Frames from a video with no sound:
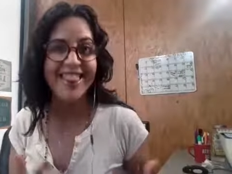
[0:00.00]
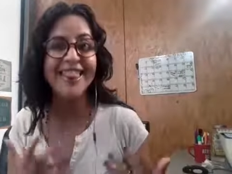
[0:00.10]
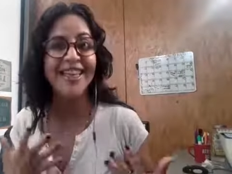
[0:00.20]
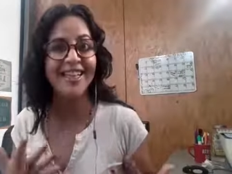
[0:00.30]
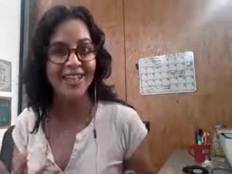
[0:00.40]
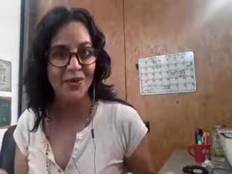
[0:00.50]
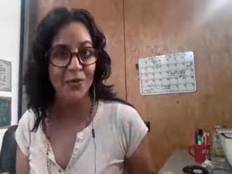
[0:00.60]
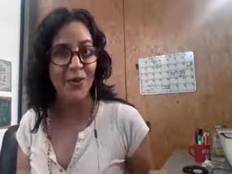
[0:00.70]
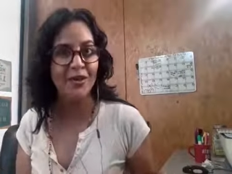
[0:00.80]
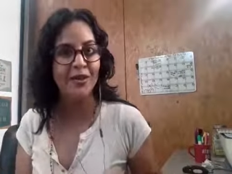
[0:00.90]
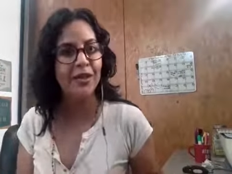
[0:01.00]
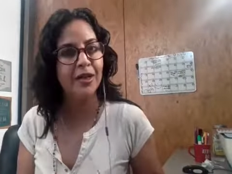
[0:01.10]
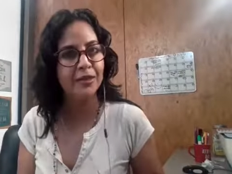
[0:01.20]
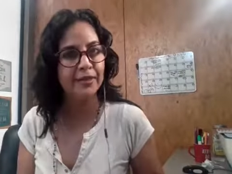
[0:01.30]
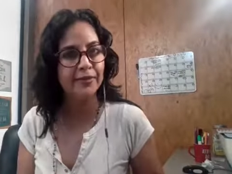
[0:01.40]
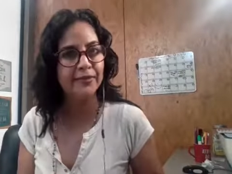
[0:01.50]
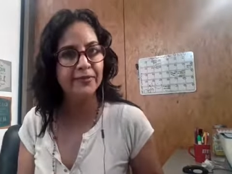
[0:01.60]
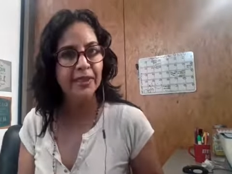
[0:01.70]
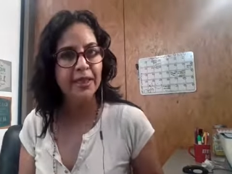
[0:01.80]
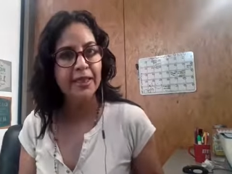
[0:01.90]
then we are kind of
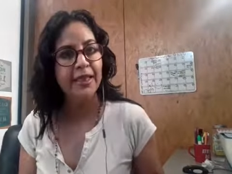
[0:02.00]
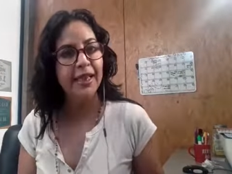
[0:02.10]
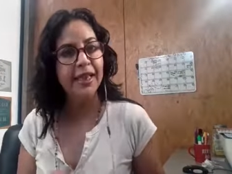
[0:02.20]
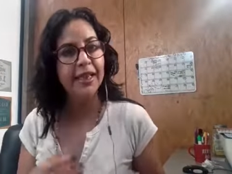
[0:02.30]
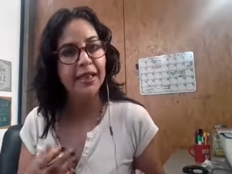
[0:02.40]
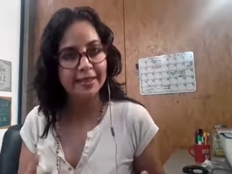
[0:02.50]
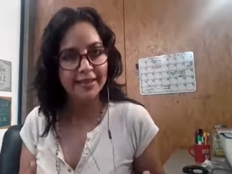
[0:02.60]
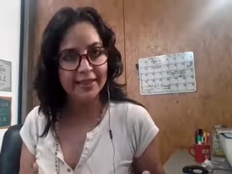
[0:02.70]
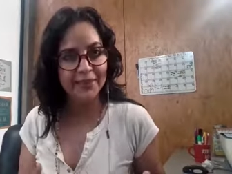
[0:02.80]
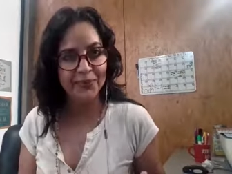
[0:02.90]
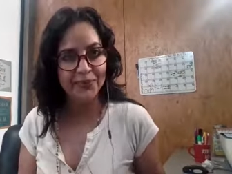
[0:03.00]
lost.